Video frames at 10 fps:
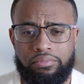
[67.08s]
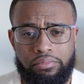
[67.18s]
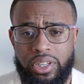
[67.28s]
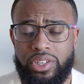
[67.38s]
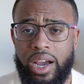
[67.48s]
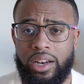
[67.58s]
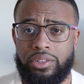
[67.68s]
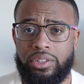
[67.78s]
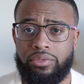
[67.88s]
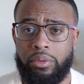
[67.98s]
be
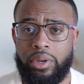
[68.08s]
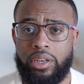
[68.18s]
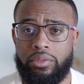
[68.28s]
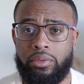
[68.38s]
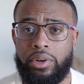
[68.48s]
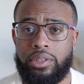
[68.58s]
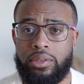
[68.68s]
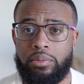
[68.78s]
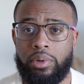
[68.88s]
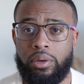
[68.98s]
challenging for many different
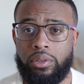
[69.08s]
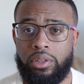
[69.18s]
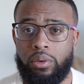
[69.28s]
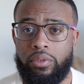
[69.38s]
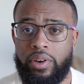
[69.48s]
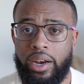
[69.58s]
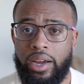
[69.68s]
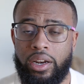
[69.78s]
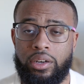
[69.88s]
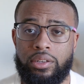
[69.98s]
reasons, but we've kind of
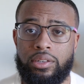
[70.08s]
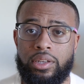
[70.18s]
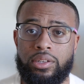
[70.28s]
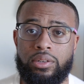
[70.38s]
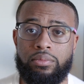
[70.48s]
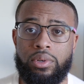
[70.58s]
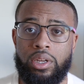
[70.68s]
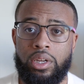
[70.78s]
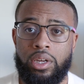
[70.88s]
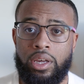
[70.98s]
got a good system
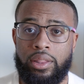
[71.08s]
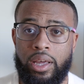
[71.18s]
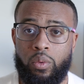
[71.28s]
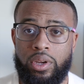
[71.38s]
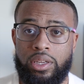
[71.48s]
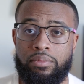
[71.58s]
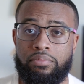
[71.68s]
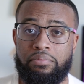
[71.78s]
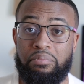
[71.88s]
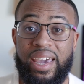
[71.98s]
that we
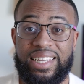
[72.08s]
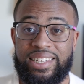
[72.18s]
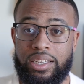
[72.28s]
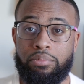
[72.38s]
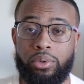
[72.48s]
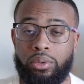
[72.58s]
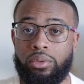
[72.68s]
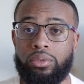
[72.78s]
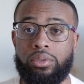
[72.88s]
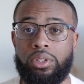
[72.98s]
make
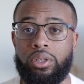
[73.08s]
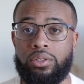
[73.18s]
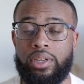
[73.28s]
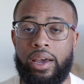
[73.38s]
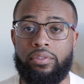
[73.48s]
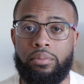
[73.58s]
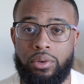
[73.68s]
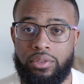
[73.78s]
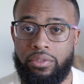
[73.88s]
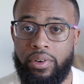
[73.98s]
simple to have the
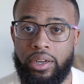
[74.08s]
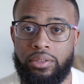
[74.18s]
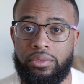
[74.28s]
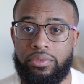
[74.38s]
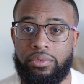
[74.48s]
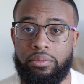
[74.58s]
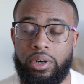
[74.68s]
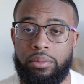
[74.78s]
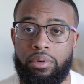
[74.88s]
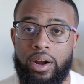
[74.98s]
most effective
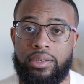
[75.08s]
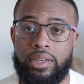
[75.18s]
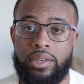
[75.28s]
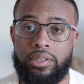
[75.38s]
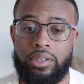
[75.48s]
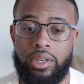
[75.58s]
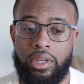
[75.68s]
process